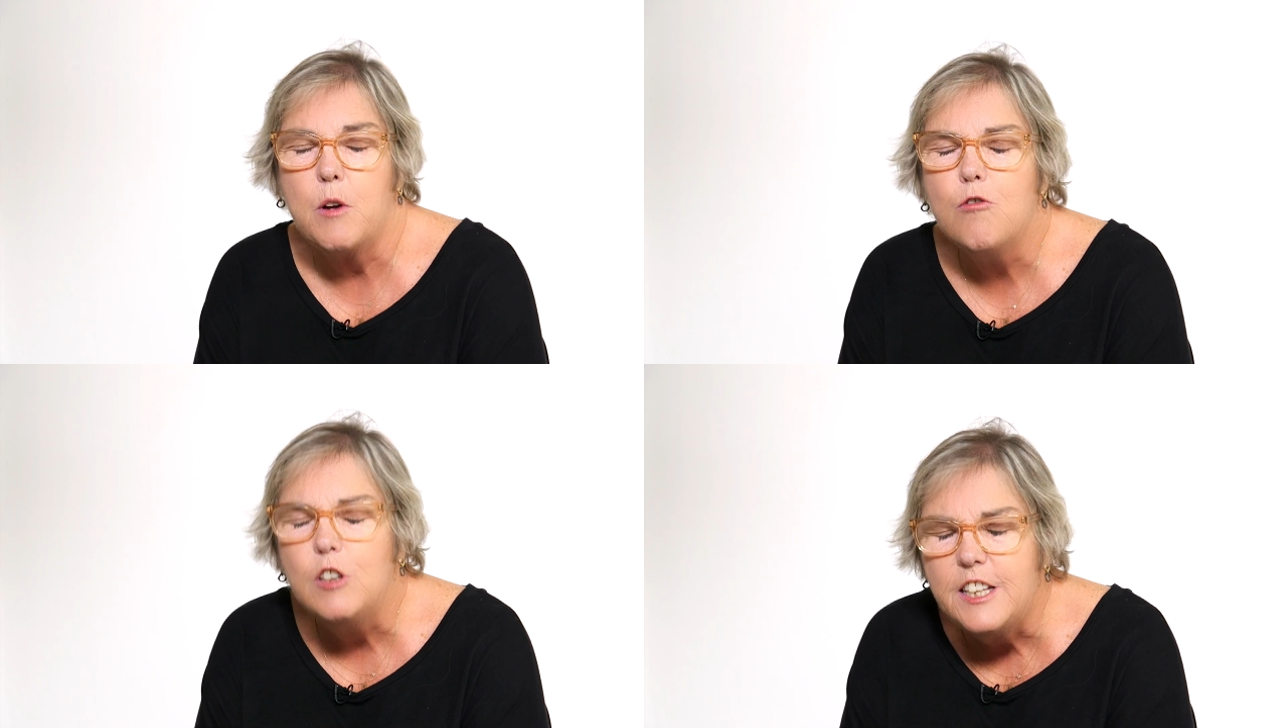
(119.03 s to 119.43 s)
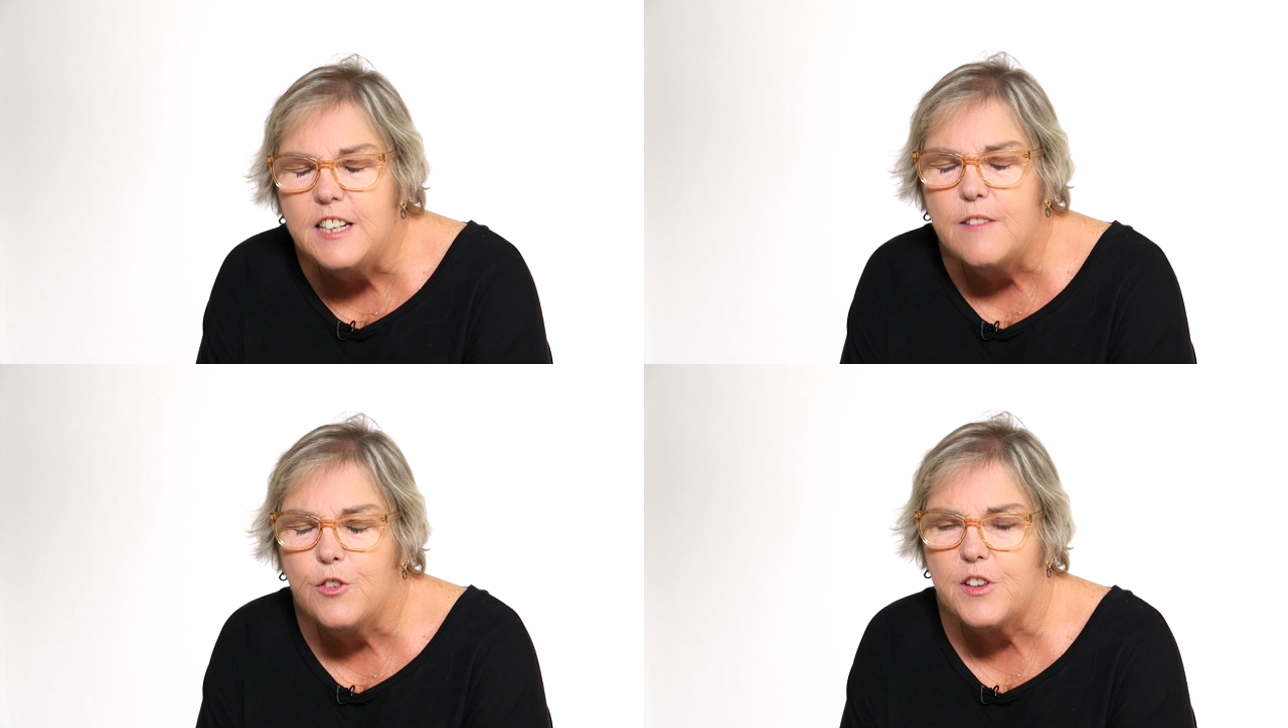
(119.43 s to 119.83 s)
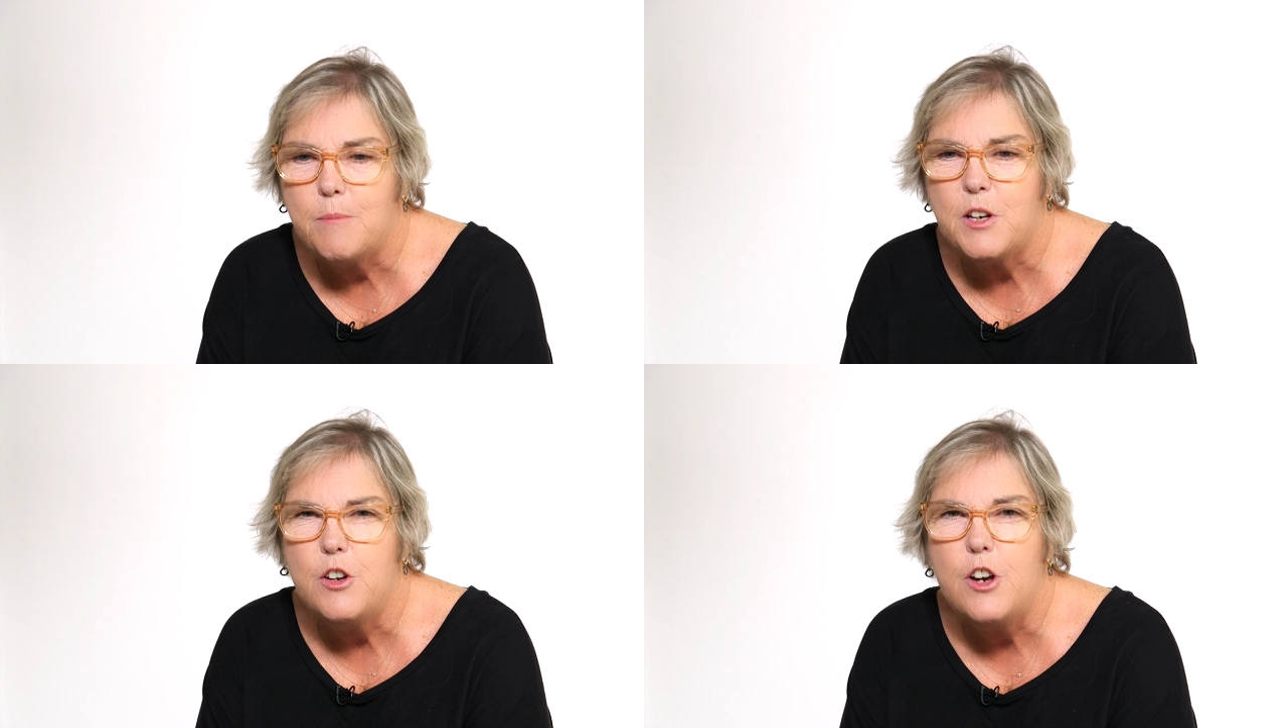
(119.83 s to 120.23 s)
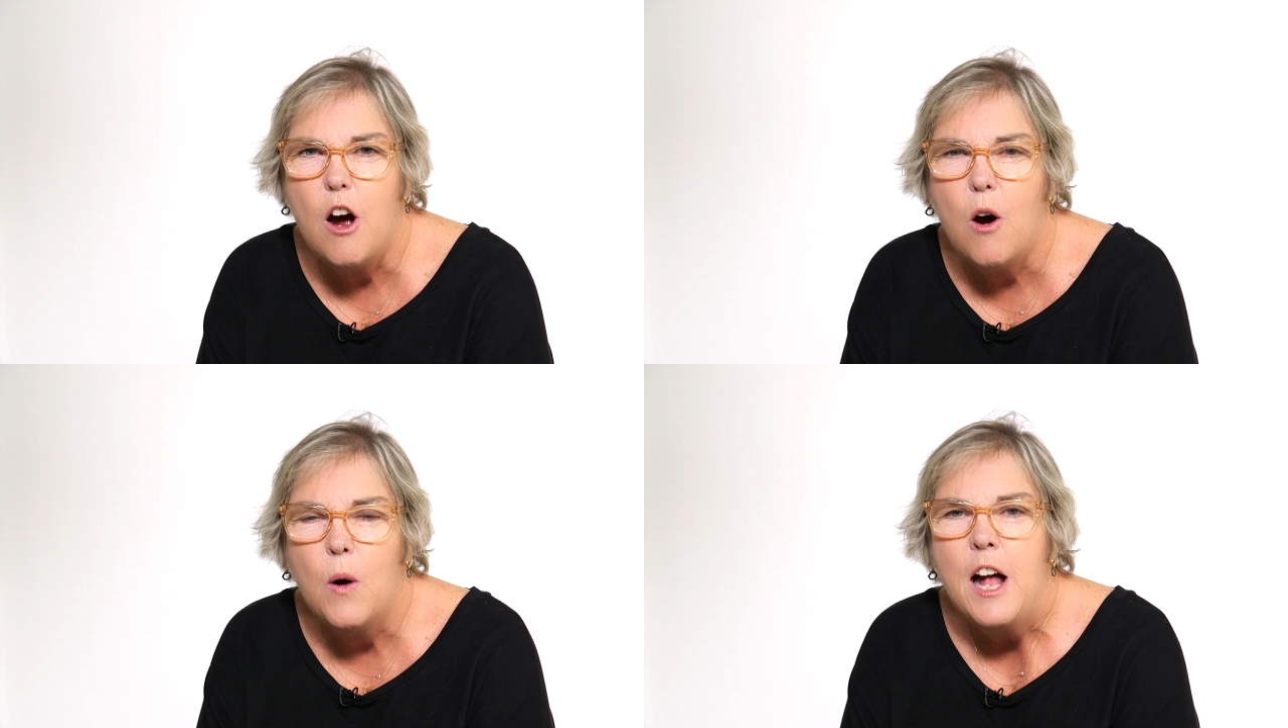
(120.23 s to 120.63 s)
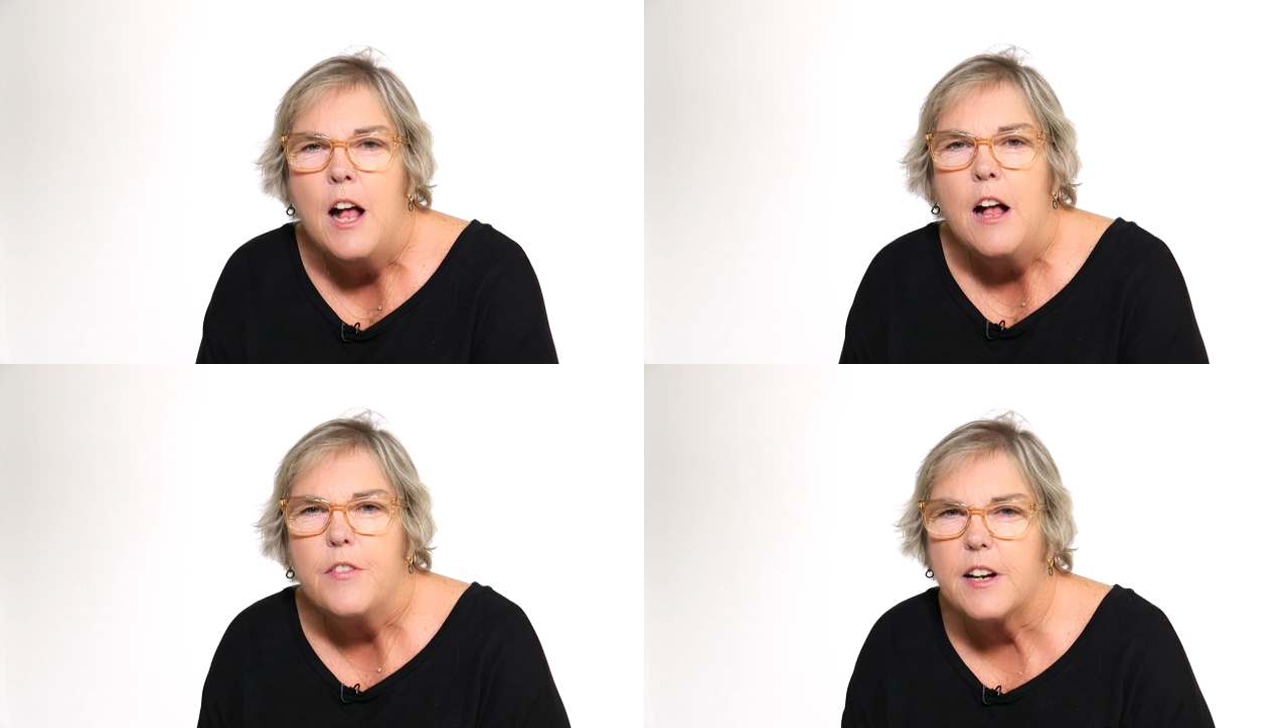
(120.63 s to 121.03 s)
We really need for them to know
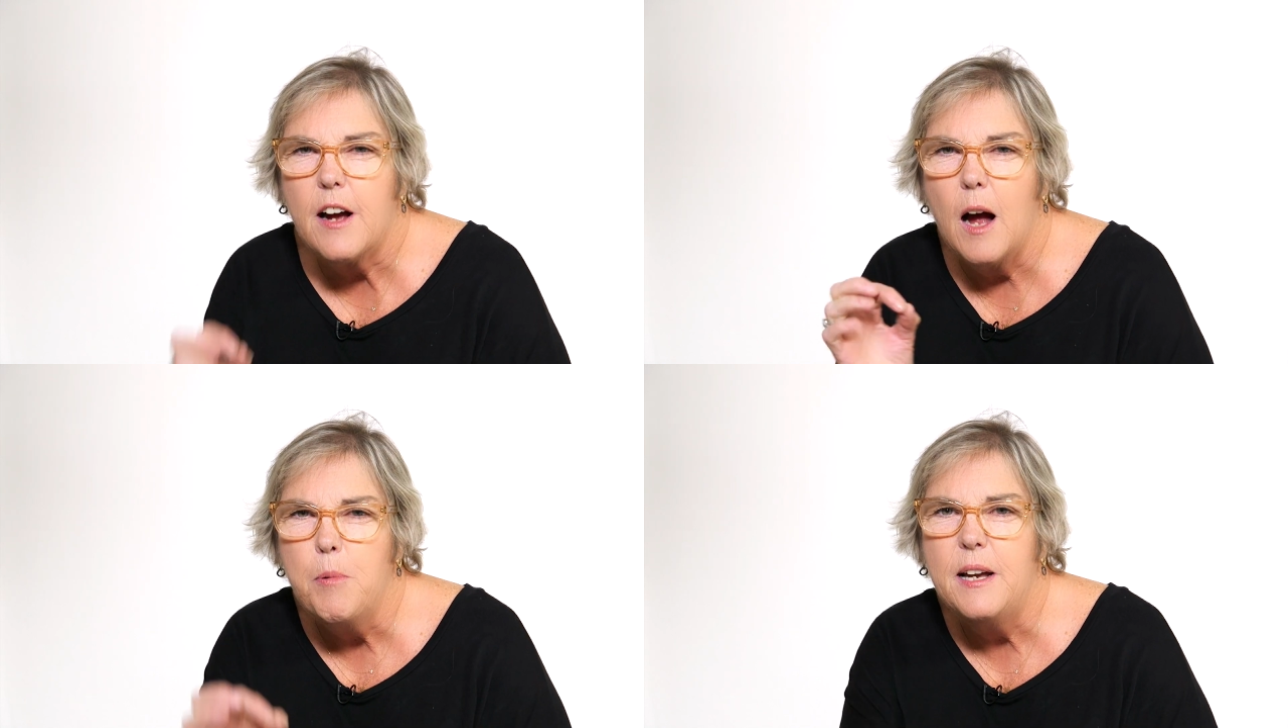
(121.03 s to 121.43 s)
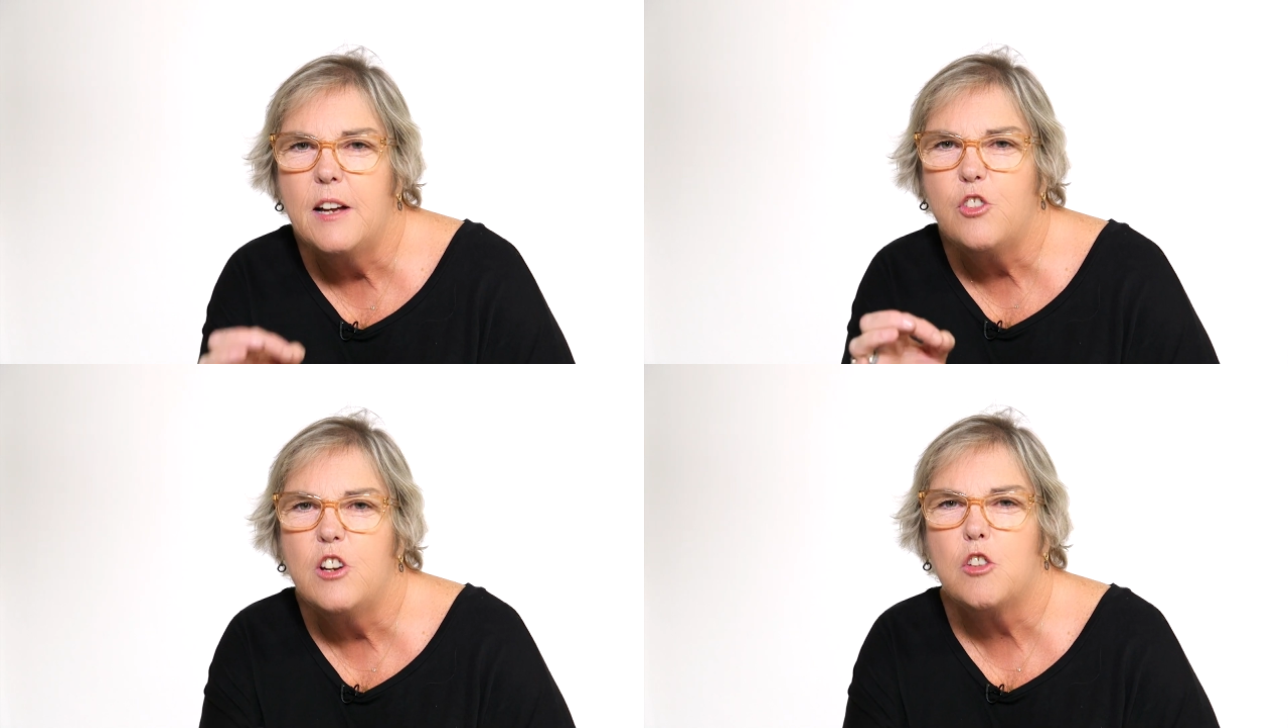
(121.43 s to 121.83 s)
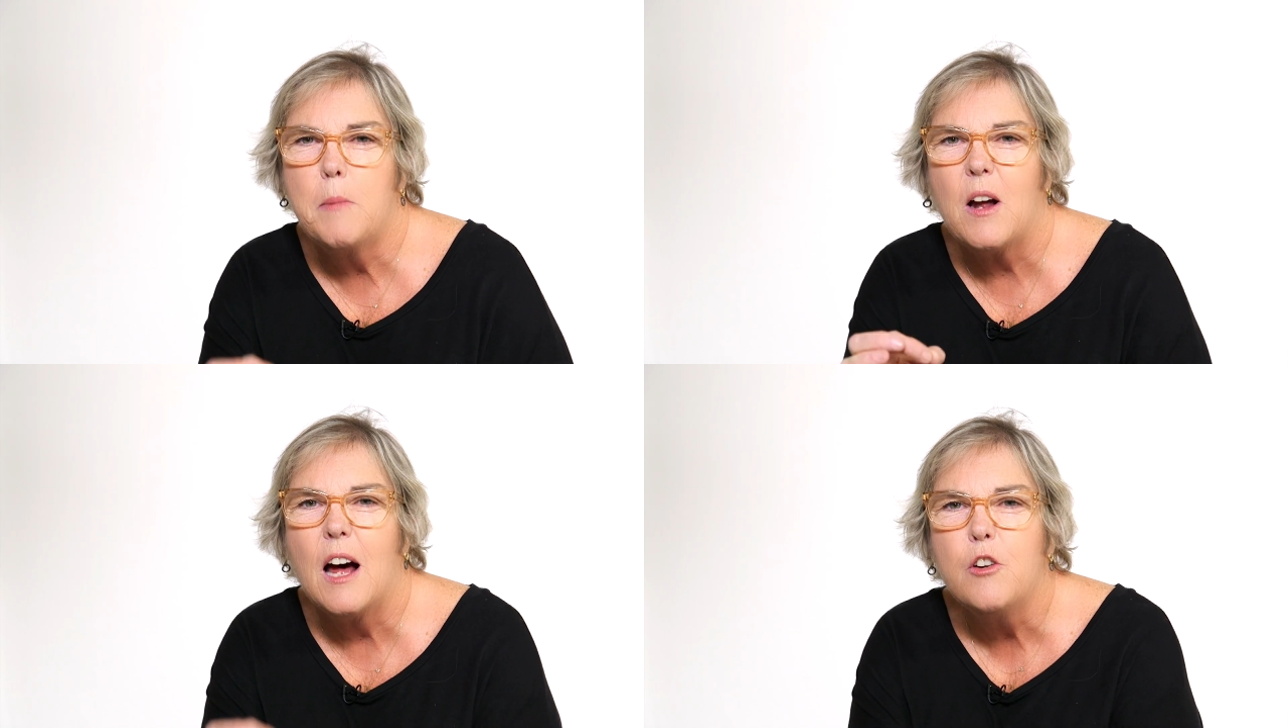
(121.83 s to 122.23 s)
that comprehension is about